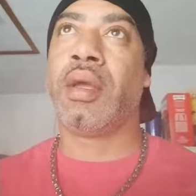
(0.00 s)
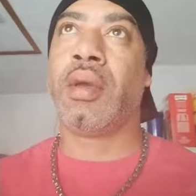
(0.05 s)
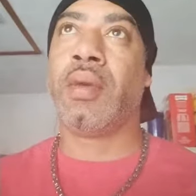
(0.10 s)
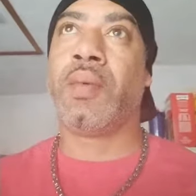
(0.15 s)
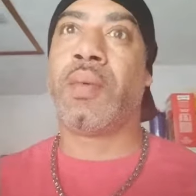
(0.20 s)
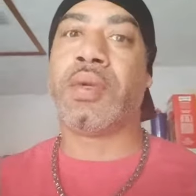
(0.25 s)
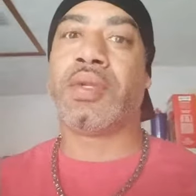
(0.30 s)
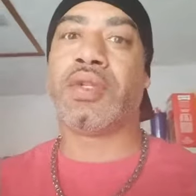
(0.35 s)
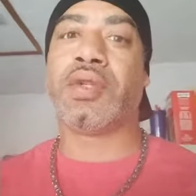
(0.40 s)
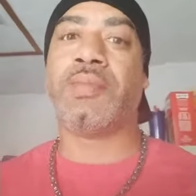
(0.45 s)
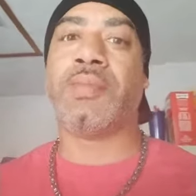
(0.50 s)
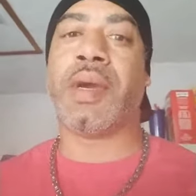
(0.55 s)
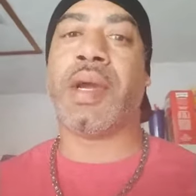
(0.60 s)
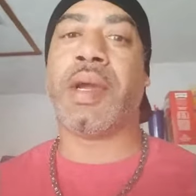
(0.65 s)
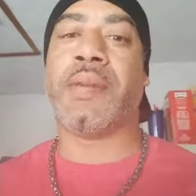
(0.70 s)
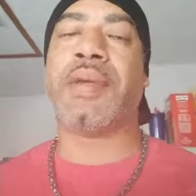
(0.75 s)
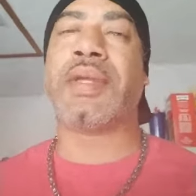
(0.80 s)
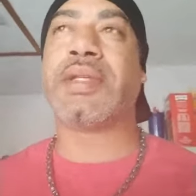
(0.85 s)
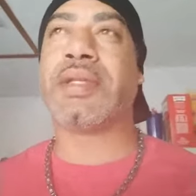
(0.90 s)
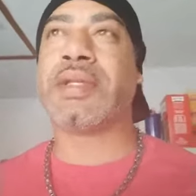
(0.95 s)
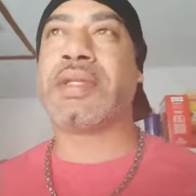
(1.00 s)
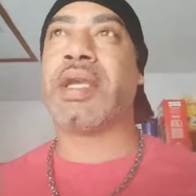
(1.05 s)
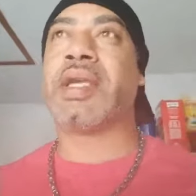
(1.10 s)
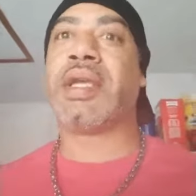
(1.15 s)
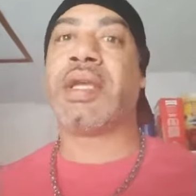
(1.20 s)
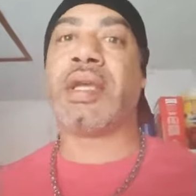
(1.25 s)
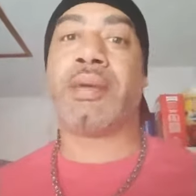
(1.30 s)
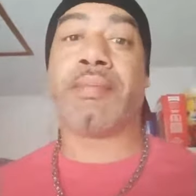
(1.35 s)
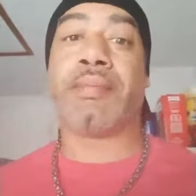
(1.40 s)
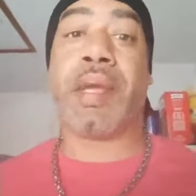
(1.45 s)
What you might be
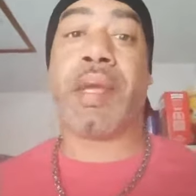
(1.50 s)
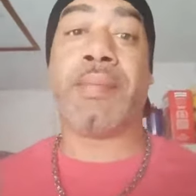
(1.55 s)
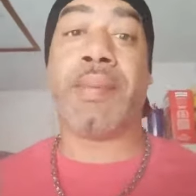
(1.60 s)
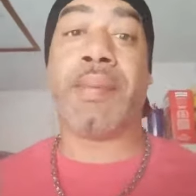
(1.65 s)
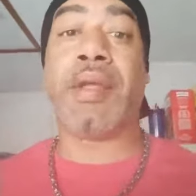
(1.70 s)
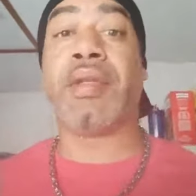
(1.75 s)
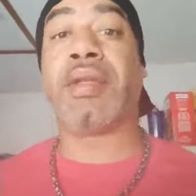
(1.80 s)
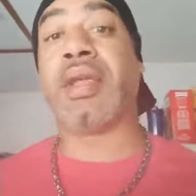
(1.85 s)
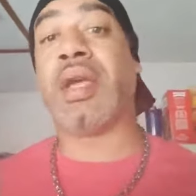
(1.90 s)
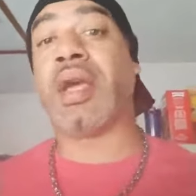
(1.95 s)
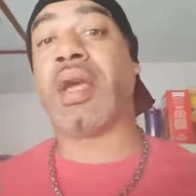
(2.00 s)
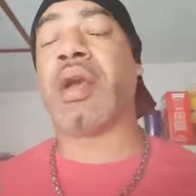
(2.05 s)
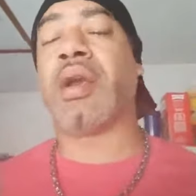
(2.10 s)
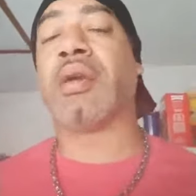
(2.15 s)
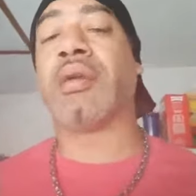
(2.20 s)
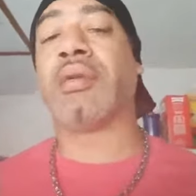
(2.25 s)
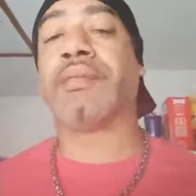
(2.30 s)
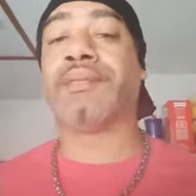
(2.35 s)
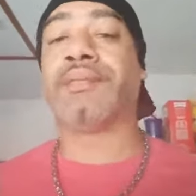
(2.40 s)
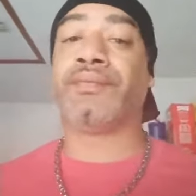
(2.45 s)
seeking may be there